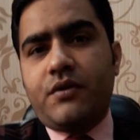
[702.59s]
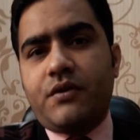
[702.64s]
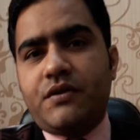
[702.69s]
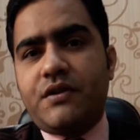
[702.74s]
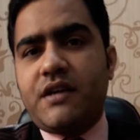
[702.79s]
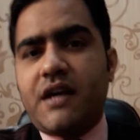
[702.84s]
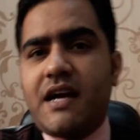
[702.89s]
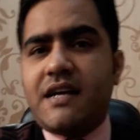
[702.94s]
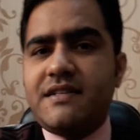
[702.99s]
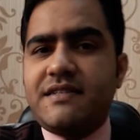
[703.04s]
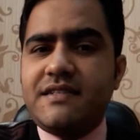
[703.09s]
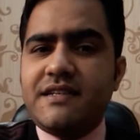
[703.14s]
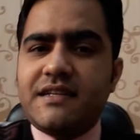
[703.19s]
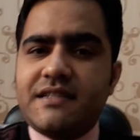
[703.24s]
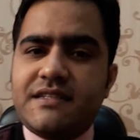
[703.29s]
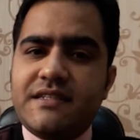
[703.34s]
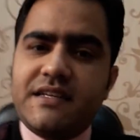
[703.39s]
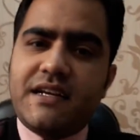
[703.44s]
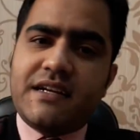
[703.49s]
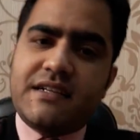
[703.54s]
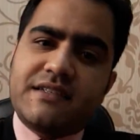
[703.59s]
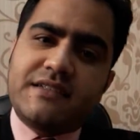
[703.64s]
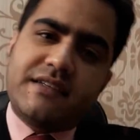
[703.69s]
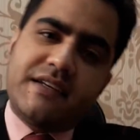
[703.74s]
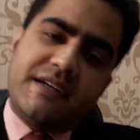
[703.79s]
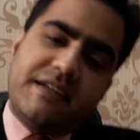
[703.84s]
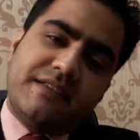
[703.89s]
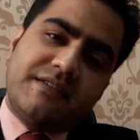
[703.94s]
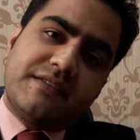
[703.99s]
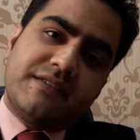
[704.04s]
the IGST Act
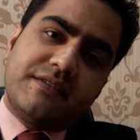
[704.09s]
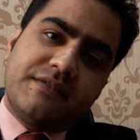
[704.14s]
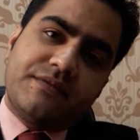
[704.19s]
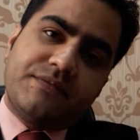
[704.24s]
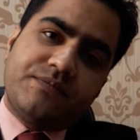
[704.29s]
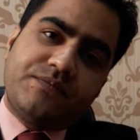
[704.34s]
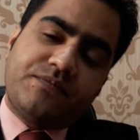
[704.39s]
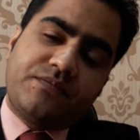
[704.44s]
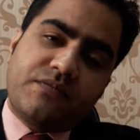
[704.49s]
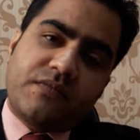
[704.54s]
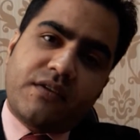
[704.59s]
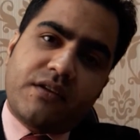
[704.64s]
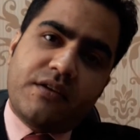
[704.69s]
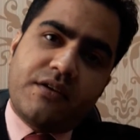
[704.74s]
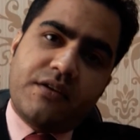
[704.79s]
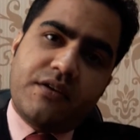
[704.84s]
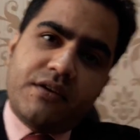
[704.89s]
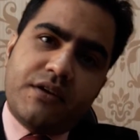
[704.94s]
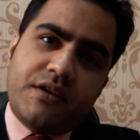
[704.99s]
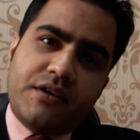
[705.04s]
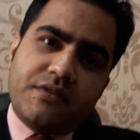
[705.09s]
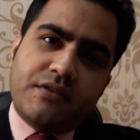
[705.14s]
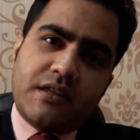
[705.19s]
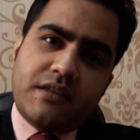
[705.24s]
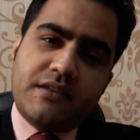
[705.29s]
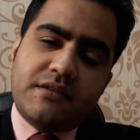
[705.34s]
says that